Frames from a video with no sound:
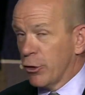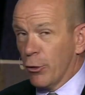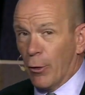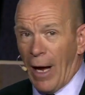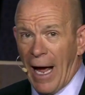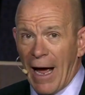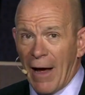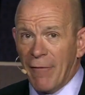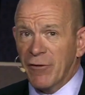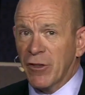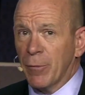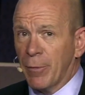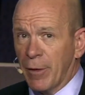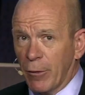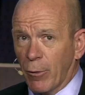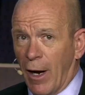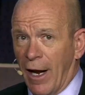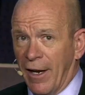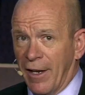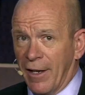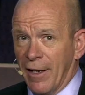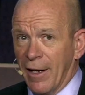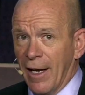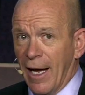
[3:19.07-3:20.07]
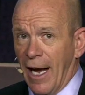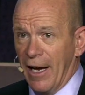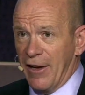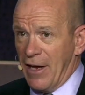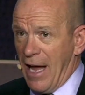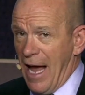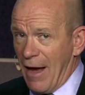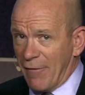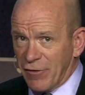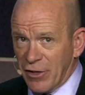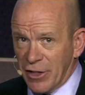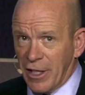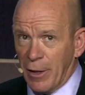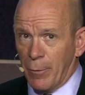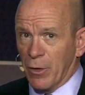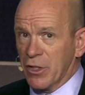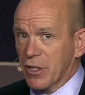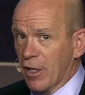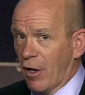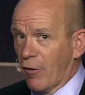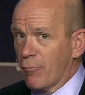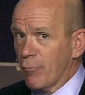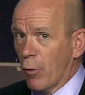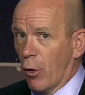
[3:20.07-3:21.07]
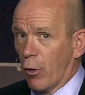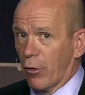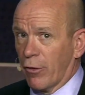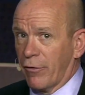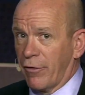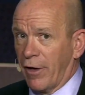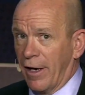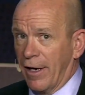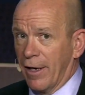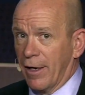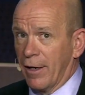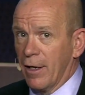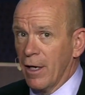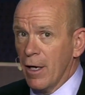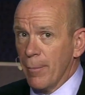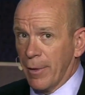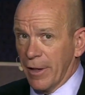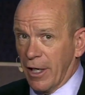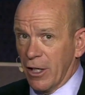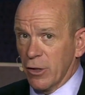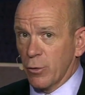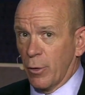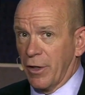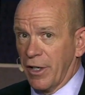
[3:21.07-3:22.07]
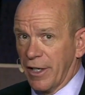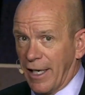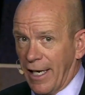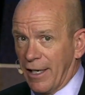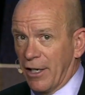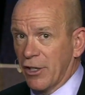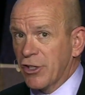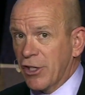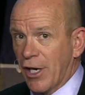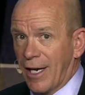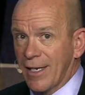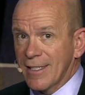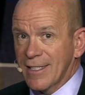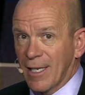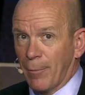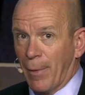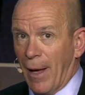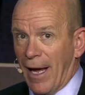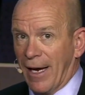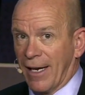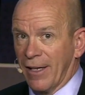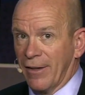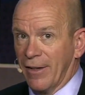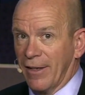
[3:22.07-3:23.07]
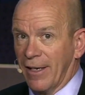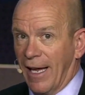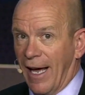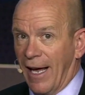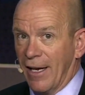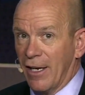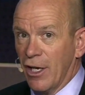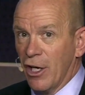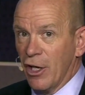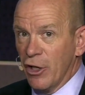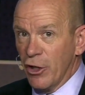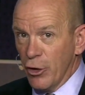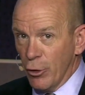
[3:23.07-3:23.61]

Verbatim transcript: You have to be ready, and you have to keep yourself motivated because when you get a chance to get back in the net,